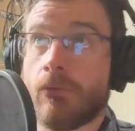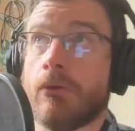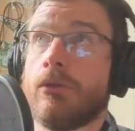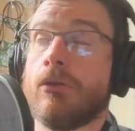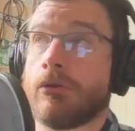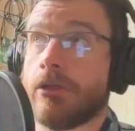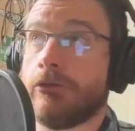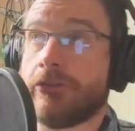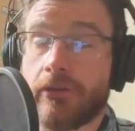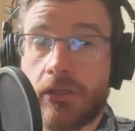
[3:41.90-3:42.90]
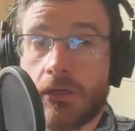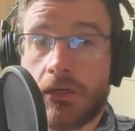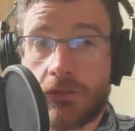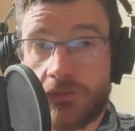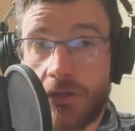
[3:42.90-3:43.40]
not using the
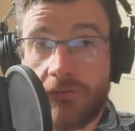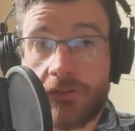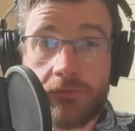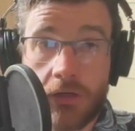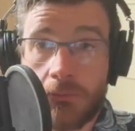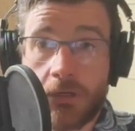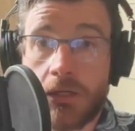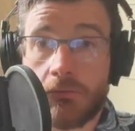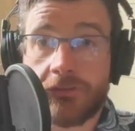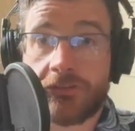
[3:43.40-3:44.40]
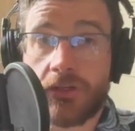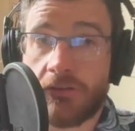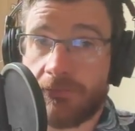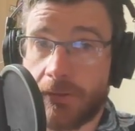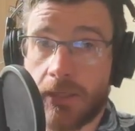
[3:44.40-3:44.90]
IR drivers, writing my own
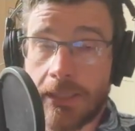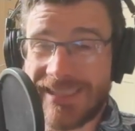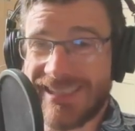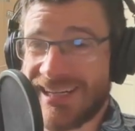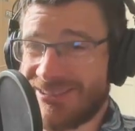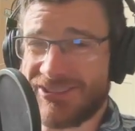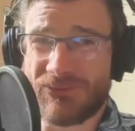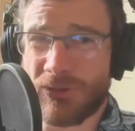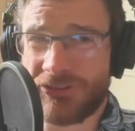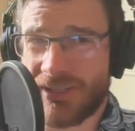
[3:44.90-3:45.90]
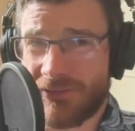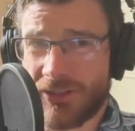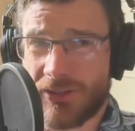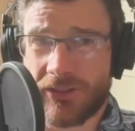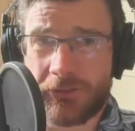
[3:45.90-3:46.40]
stuff, but I just wasn't
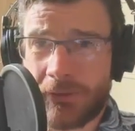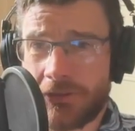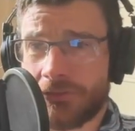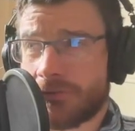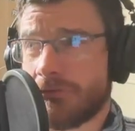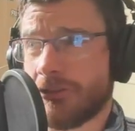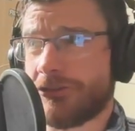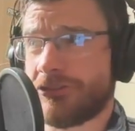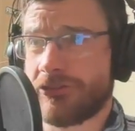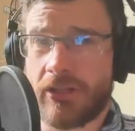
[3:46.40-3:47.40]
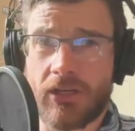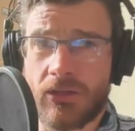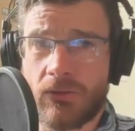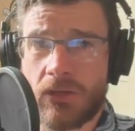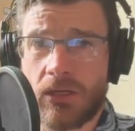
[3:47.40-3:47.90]
having a good experience. It was really
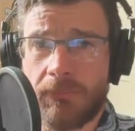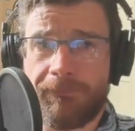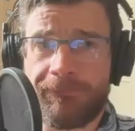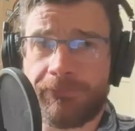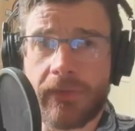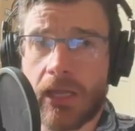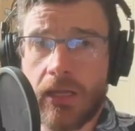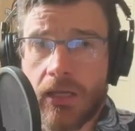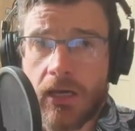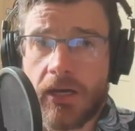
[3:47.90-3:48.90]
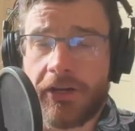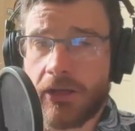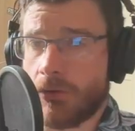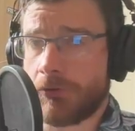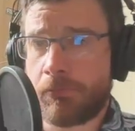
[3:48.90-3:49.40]
slow. I don't
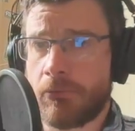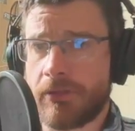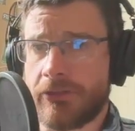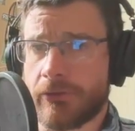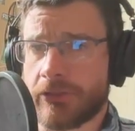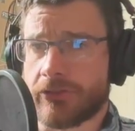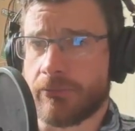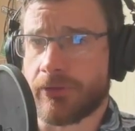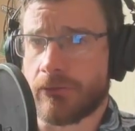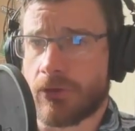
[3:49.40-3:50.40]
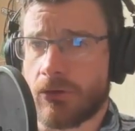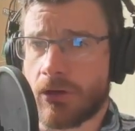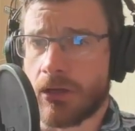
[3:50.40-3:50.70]
know, I was probably doing something wrong.